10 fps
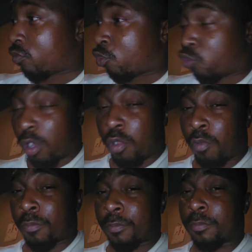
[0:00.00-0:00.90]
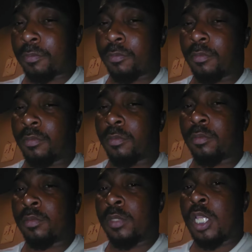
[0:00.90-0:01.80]
grown,
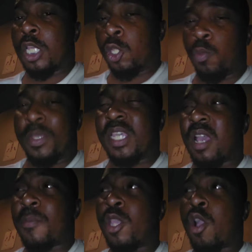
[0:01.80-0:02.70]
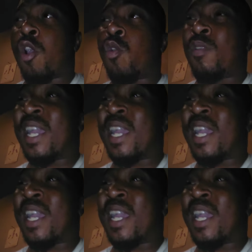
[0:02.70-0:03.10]
you become your own